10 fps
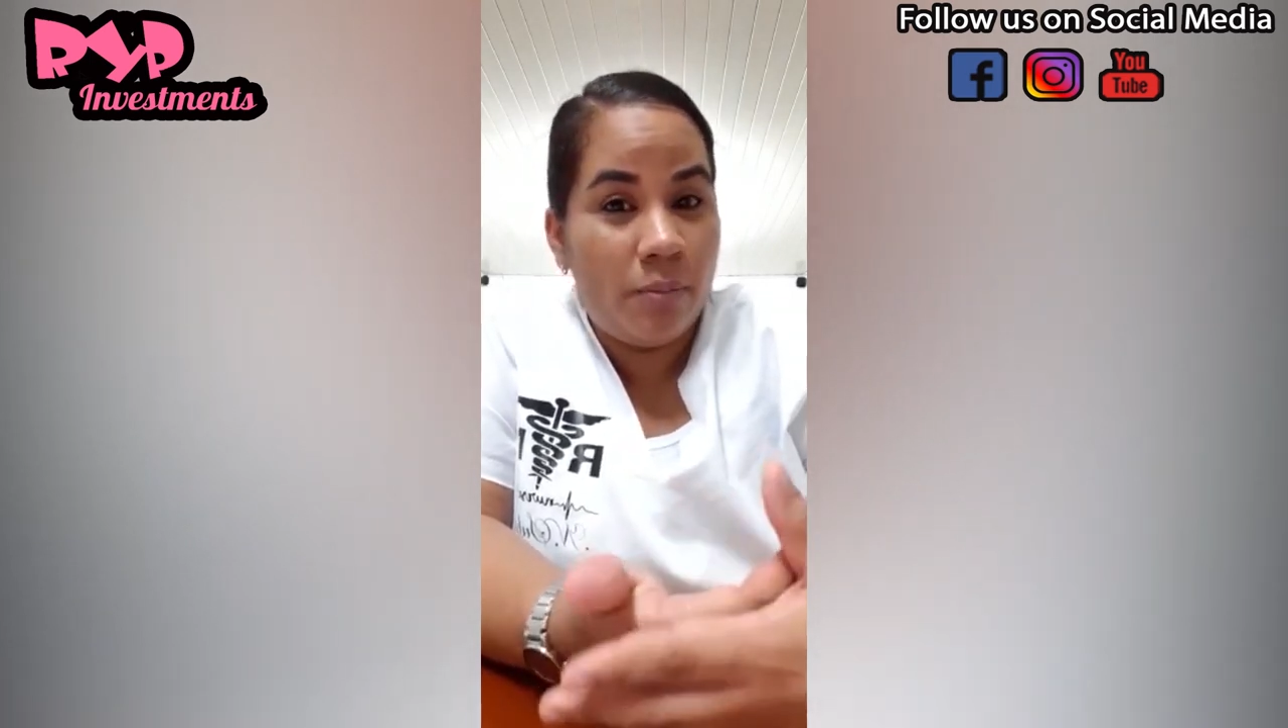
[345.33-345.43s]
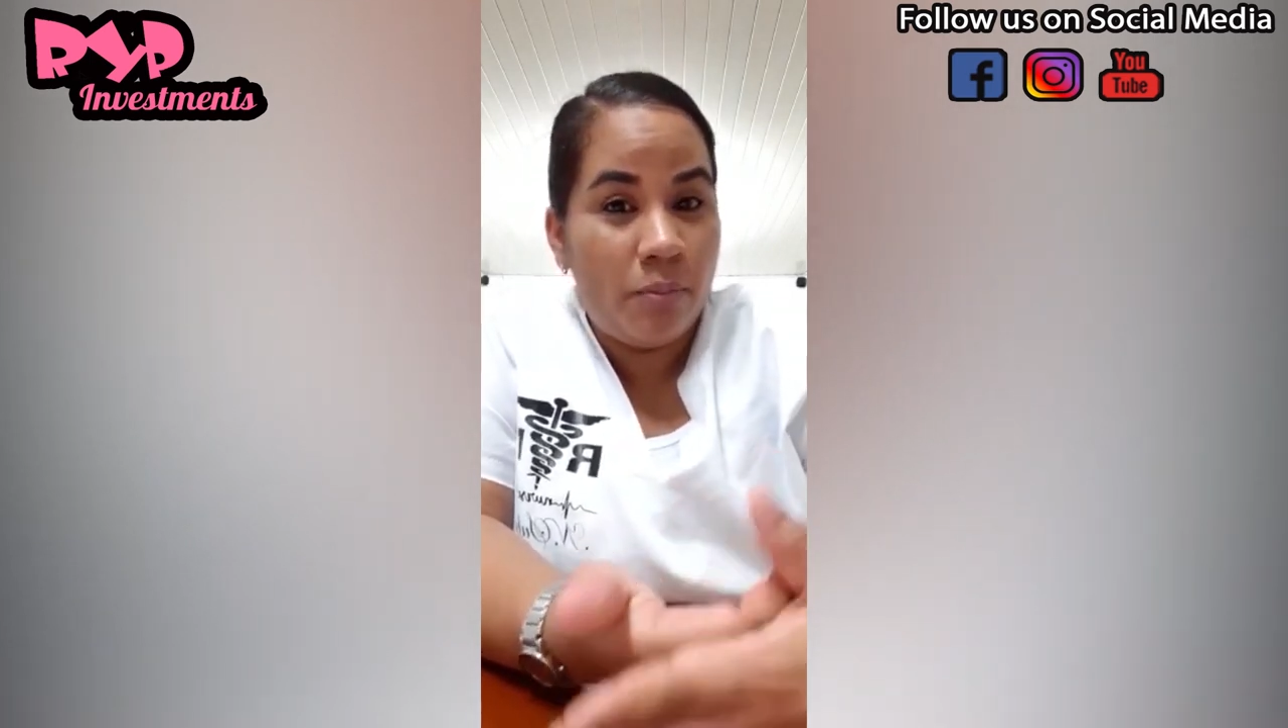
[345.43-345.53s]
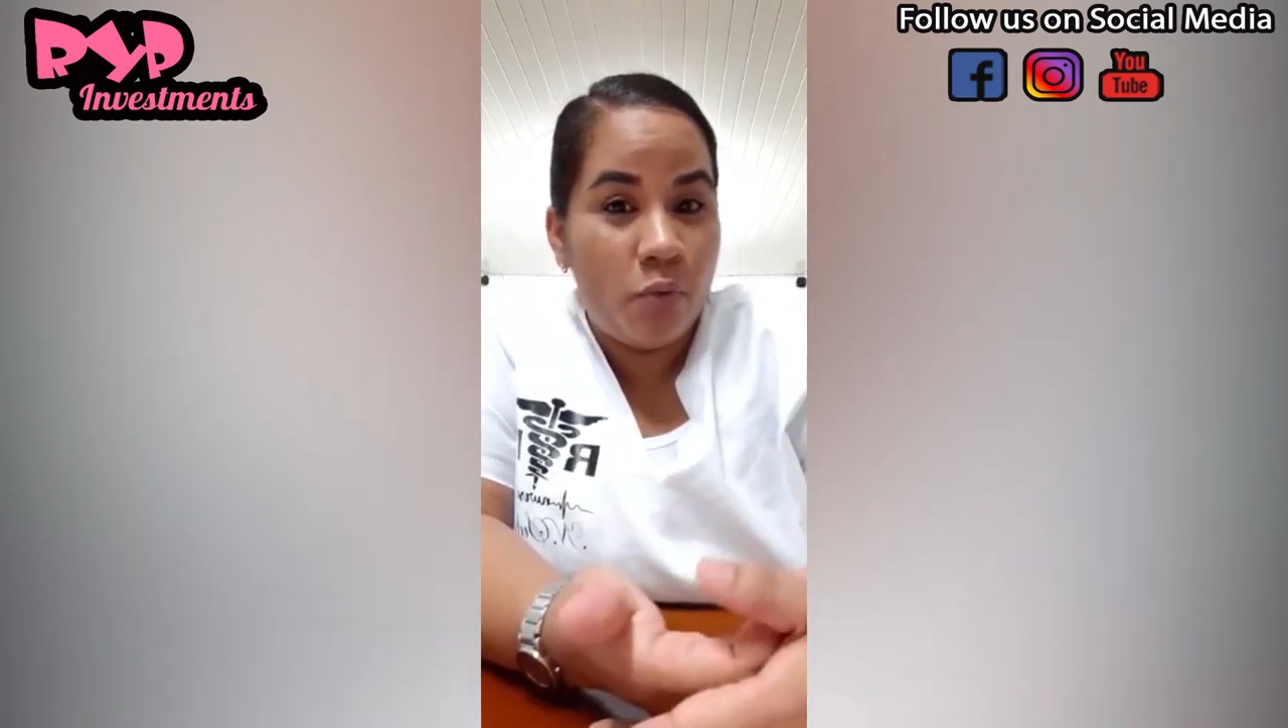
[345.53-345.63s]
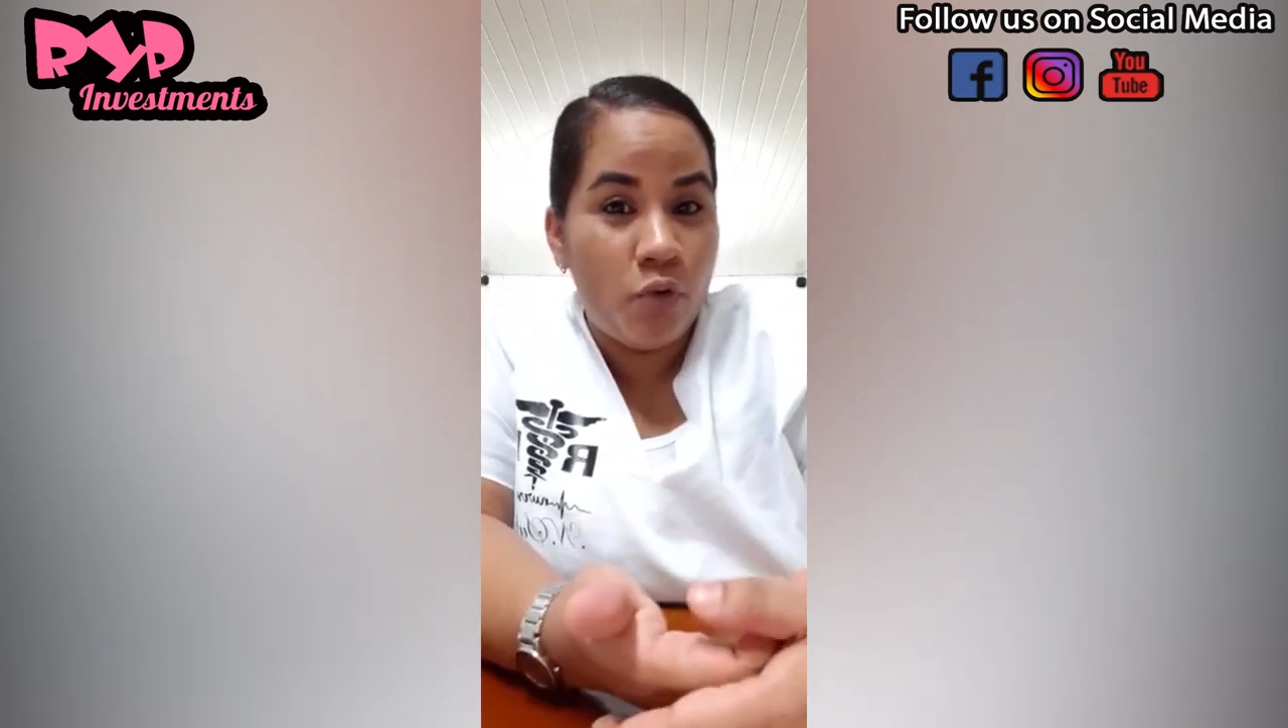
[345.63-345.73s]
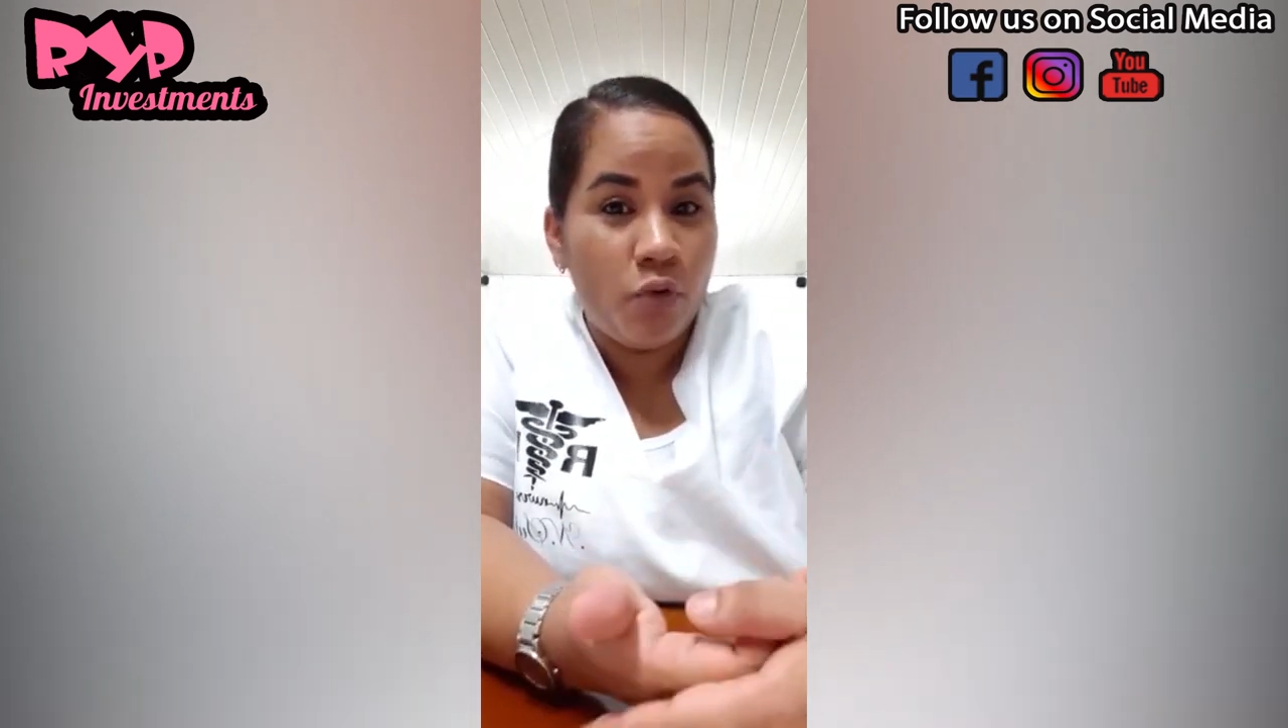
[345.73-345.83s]
up
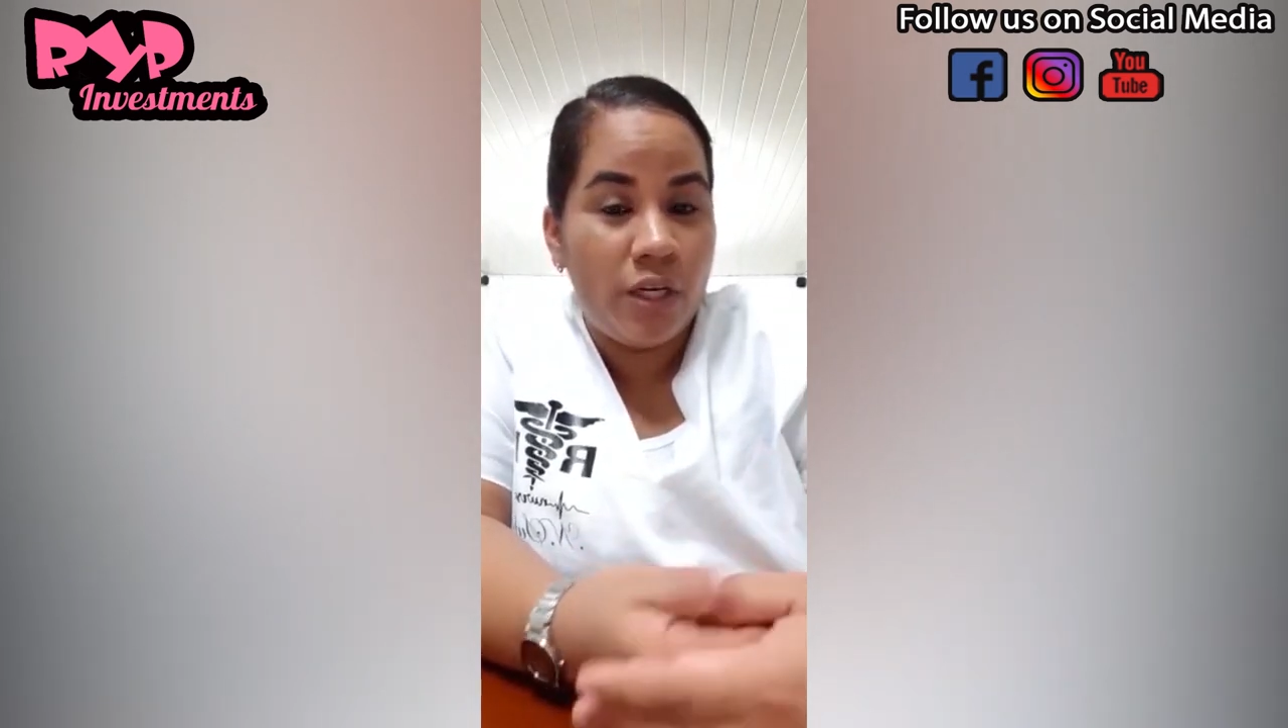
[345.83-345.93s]
more